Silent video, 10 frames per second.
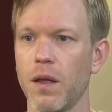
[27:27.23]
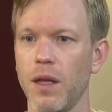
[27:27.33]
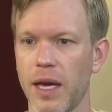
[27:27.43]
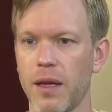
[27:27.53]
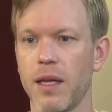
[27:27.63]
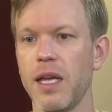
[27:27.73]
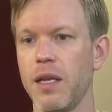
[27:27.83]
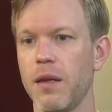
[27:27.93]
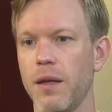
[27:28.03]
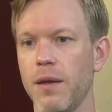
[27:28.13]
Yeah.
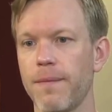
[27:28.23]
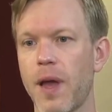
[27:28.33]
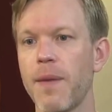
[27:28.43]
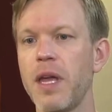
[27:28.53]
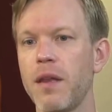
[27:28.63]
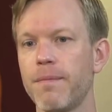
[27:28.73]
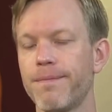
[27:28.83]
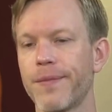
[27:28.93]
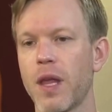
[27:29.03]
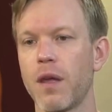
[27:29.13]
It, I mean,
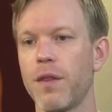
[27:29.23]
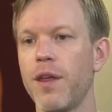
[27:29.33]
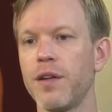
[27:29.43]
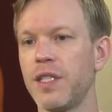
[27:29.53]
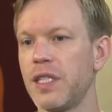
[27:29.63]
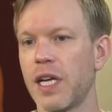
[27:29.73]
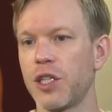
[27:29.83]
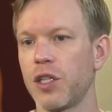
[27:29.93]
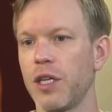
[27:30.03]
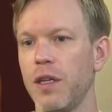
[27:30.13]
there's
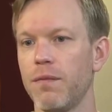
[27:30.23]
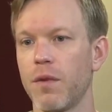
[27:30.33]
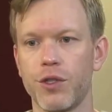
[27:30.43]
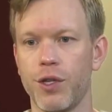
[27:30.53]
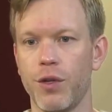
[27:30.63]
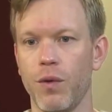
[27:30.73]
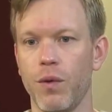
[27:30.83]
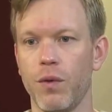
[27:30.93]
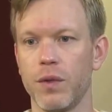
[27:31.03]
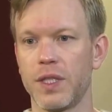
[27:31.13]
essentially
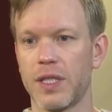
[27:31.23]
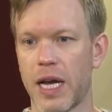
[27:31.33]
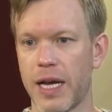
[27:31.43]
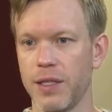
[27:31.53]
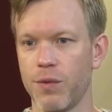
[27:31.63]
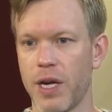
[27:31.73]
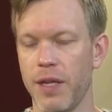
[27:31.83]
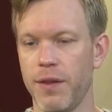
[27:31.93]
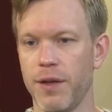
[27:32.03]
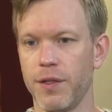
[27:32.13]
two sides,
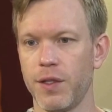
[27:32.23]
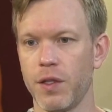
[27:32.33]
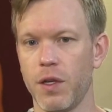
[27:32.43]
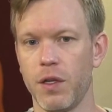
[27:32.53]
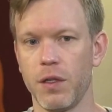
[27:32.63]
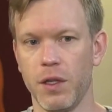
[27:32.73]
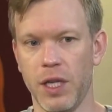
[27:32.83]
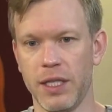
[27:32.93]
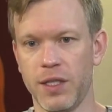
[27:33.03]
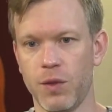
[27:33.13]
right? There's mm-hmm.
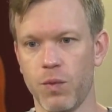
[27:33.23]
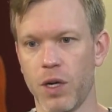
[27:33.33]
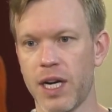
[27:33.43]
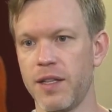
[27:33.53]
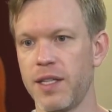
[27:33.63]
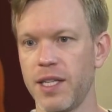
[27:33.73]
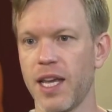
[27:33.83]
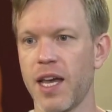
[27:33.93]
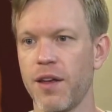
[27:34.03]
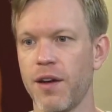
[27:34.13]
let's work on this
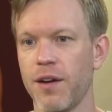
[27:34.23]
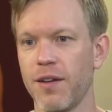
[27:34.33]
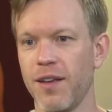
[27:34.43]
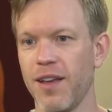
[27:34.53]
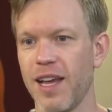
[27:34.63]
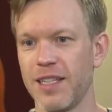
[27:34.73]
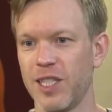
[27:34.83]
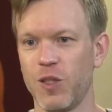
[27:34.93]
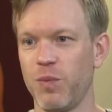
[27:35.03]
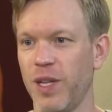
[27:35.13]
together and
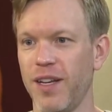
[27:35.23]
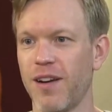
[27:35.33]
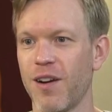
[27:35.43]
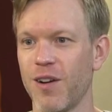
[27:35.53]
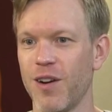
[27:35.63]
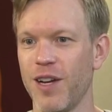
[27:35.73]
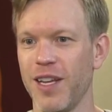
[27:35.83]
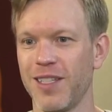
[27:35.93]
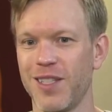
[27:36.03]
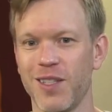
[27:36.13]
split our
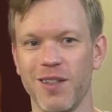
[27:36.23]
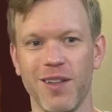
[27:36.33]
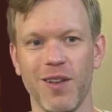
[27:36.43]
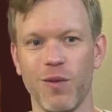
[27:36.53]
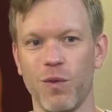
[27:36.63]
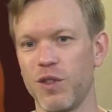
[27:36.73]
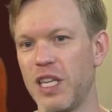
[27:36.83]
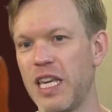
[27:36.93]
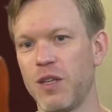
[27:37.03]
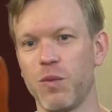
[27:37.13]
earnings will
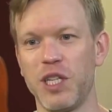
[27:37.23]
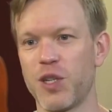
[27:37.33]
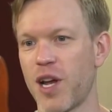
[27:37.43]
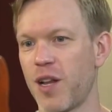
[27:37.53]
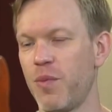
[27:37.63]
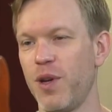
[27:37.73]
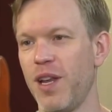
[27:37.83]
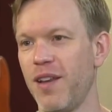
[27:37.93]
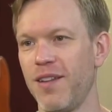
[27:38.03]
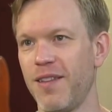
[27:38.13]
equally try to put
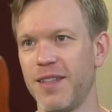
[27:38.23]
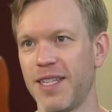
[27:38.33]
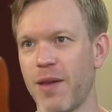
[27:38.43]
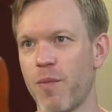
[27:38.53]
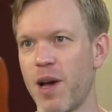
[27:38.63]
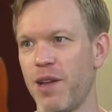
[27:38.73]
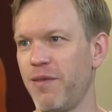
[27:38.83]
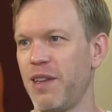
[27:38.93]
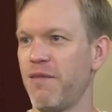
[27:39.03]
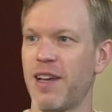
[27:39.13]
in the same amount
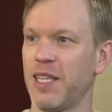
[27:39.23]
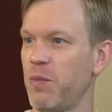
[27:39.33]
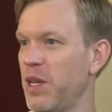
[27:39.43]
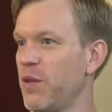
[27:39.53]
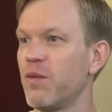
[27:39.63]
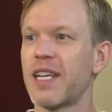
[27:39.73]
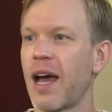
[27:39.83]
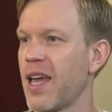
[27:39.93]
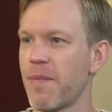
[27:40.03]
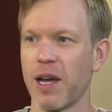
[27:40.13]
of investment,
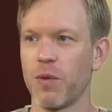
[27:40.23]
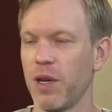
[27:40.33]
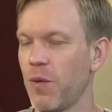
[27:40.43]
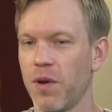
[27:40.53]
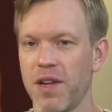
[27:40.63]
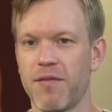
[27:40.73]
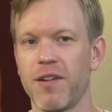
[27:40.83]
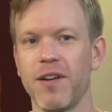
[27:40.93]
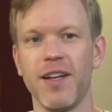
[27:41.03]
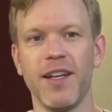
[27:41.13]
time, equity, mm-hmm. whatever.